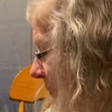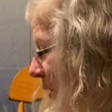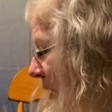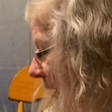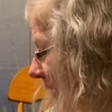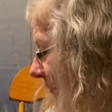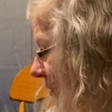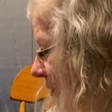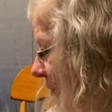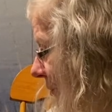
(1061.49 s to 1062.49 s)
all
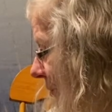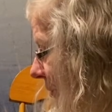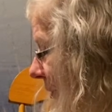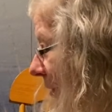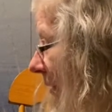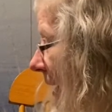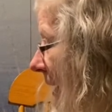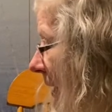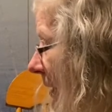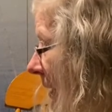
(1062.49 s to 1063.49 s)
afternoon, all
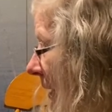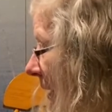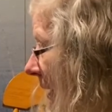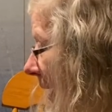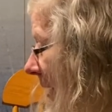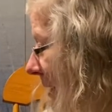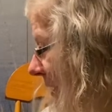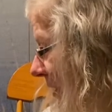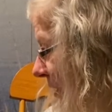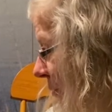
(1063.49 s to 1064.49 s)
night, and
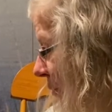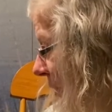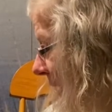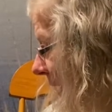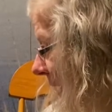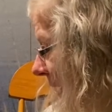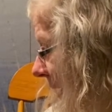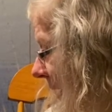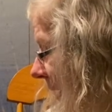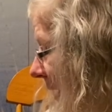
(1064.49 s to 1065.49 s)
into the morning.
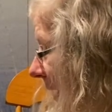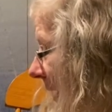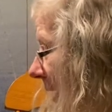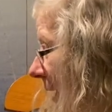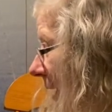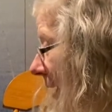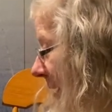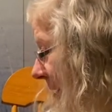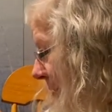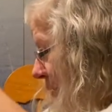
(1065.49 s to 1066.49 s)

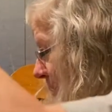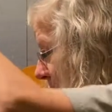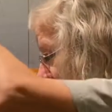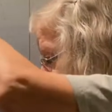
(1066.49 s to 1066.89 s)
Eggs in her body